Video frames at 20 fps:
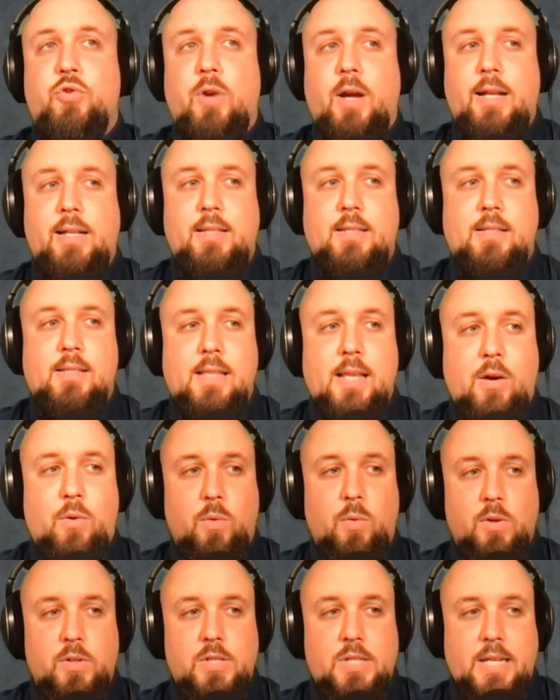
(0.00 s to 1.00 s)
trends that
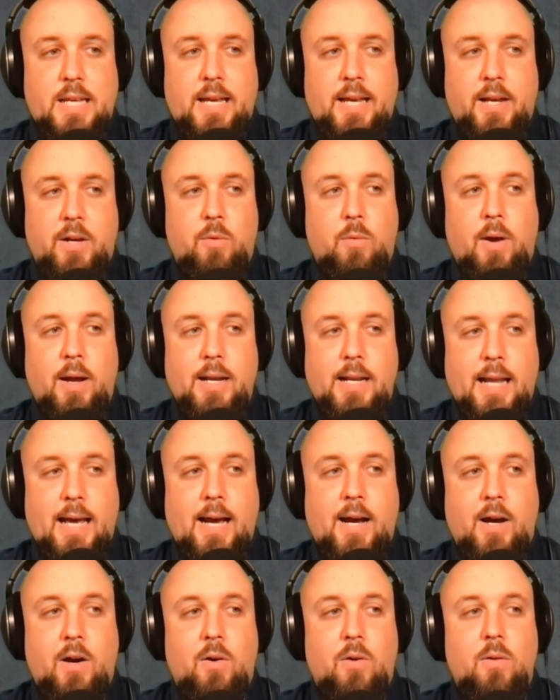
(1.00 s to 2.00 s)
we're seeing right
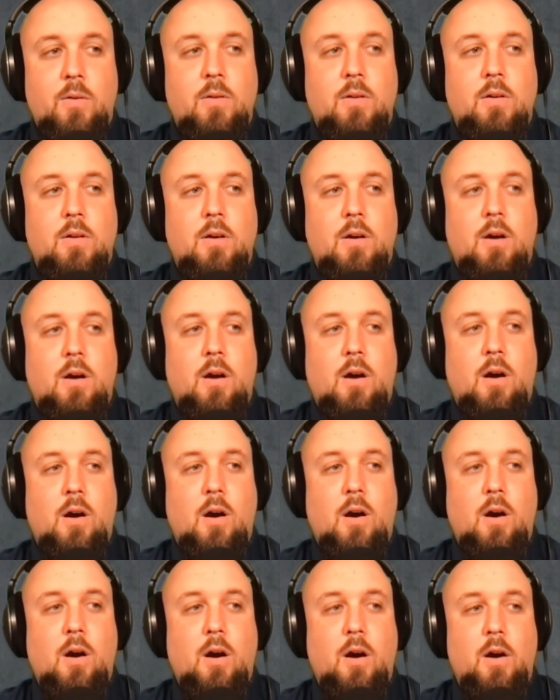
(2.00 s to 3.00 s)
now
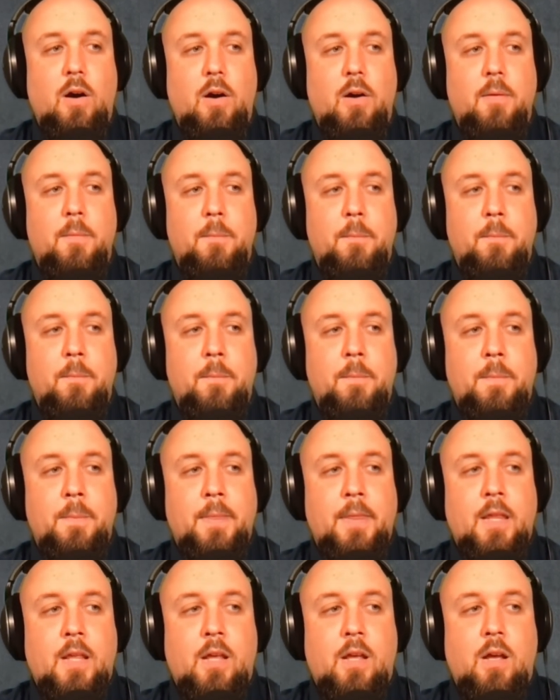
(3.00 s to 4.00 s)
are
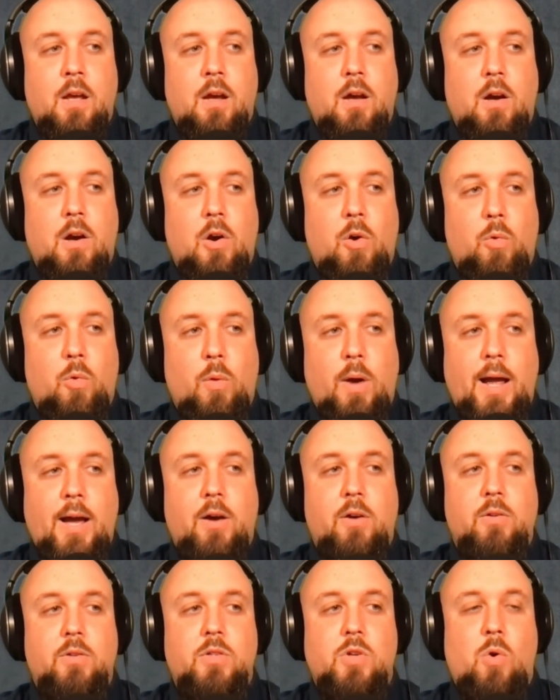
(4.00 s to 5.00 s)

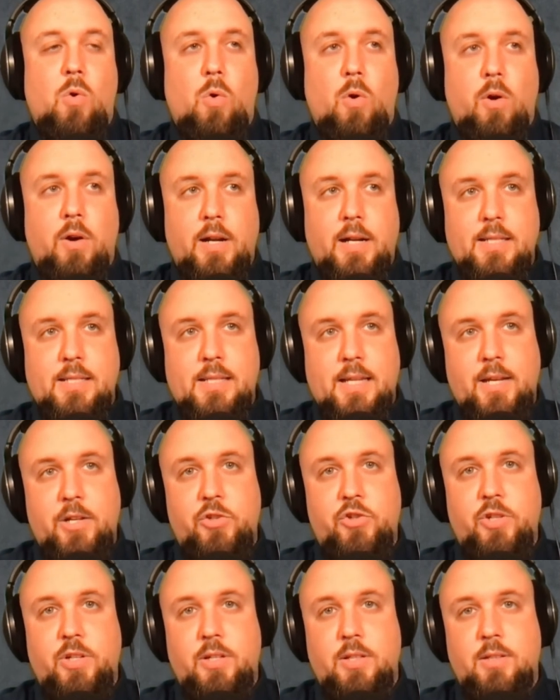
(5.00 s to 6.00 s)
around
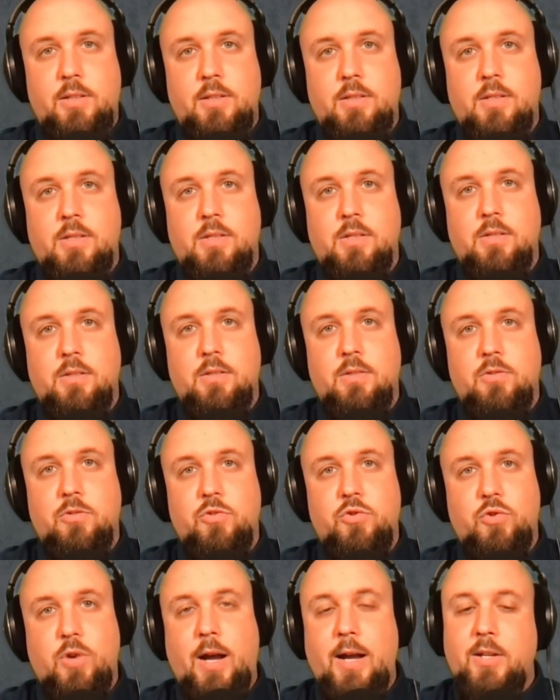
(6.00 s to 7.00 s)
organizations
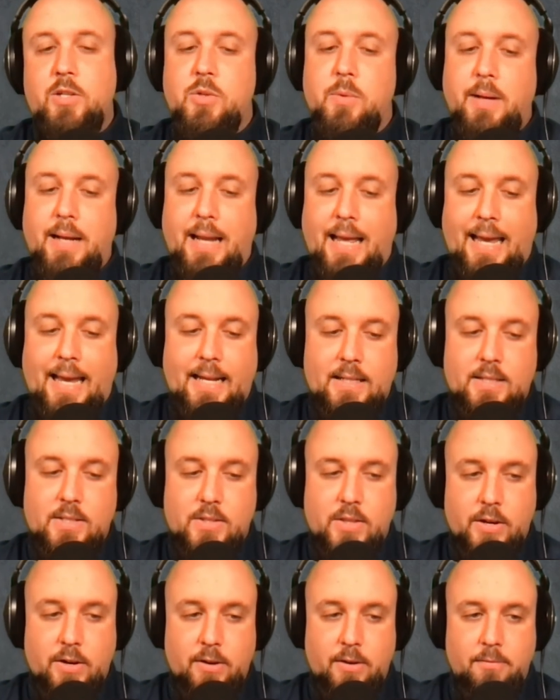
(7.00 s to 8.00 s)
trying to enhance
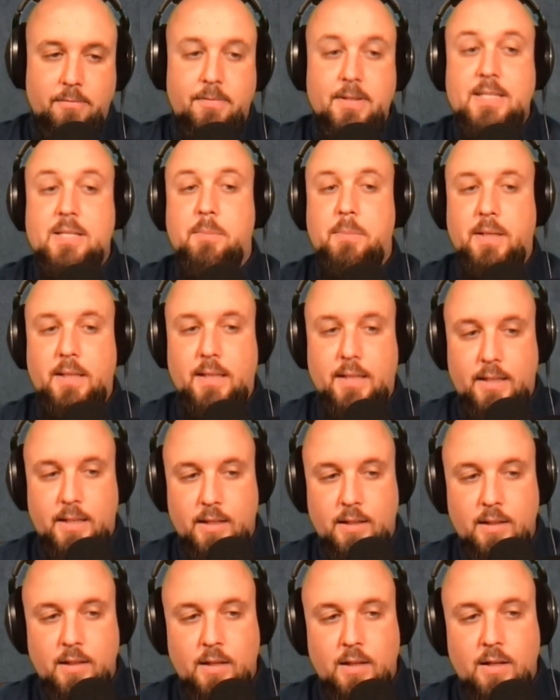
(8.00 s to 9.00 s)
their visibility,